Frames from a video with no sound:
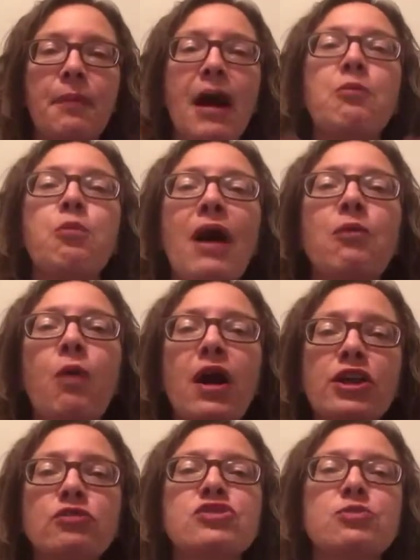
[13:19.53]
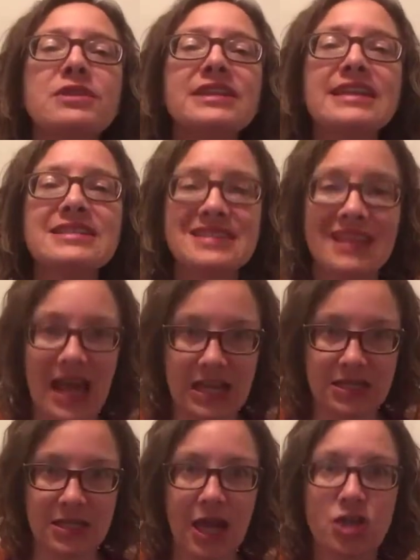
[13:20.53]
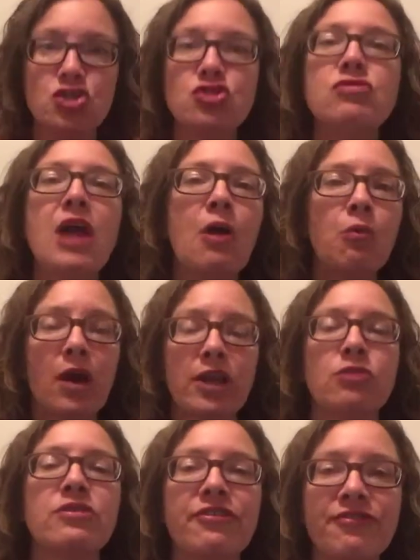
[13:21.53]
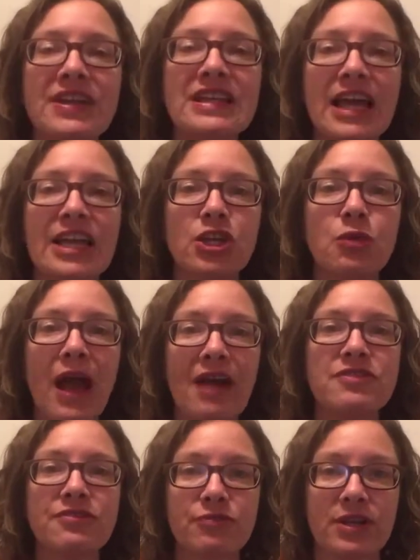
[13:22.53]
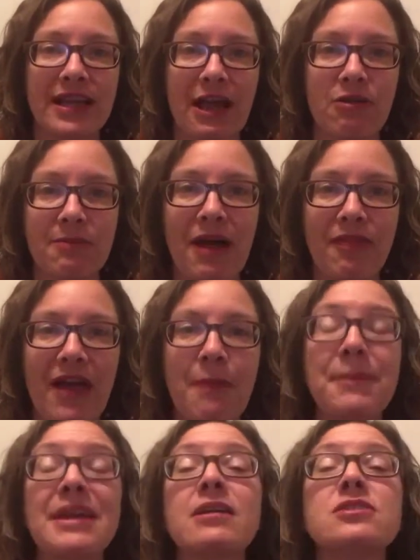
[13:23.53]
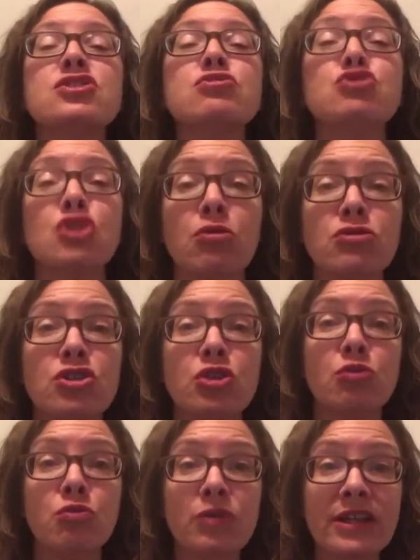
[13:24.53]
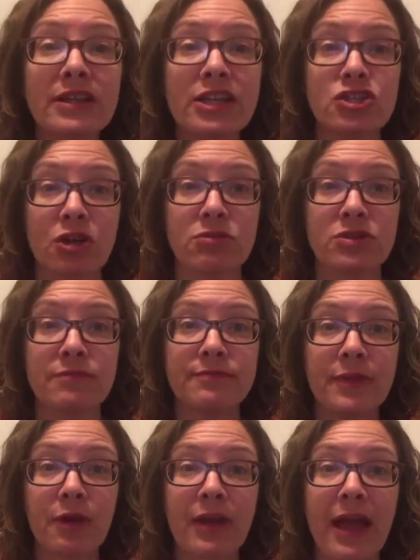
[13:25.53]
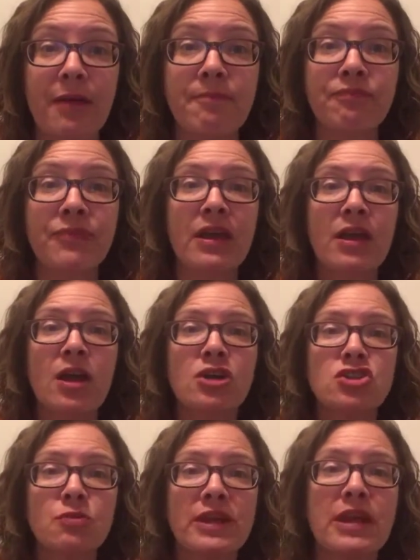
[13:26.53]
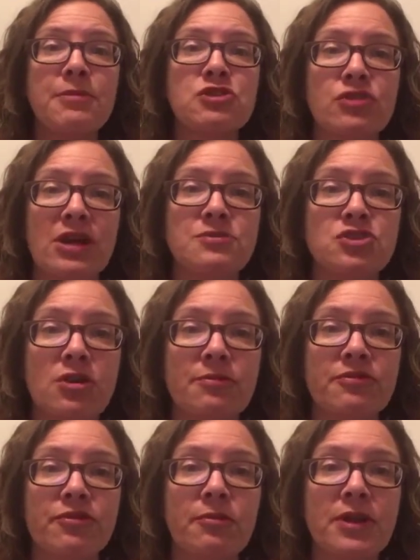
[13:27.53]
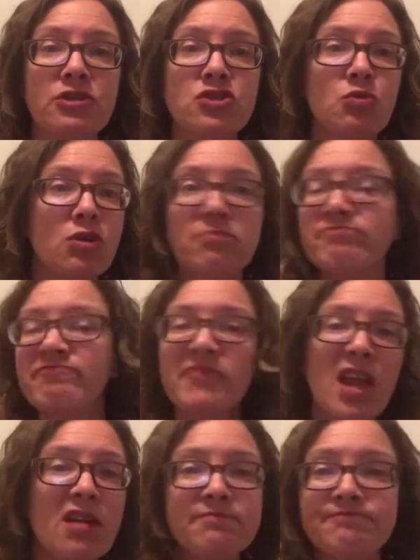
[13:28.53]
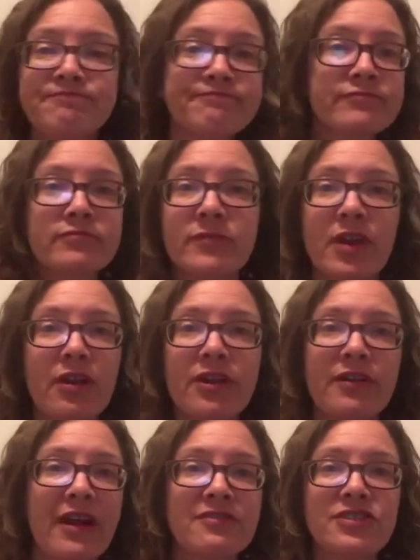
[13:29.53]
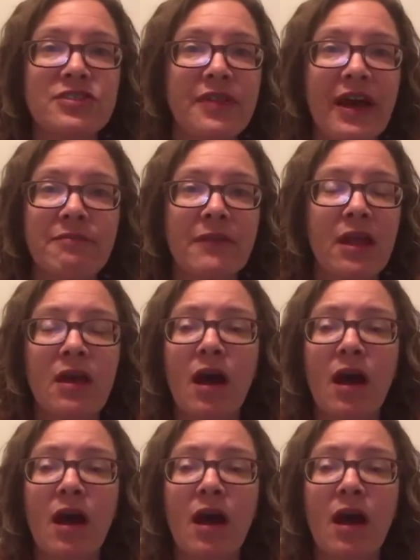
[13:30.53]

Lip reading: I want you to release that. I do not want you to feel like you have to freak out about that, because you don't. You really don't. Okay? Should we keep a transcript for middle school? No, you don't have to do that.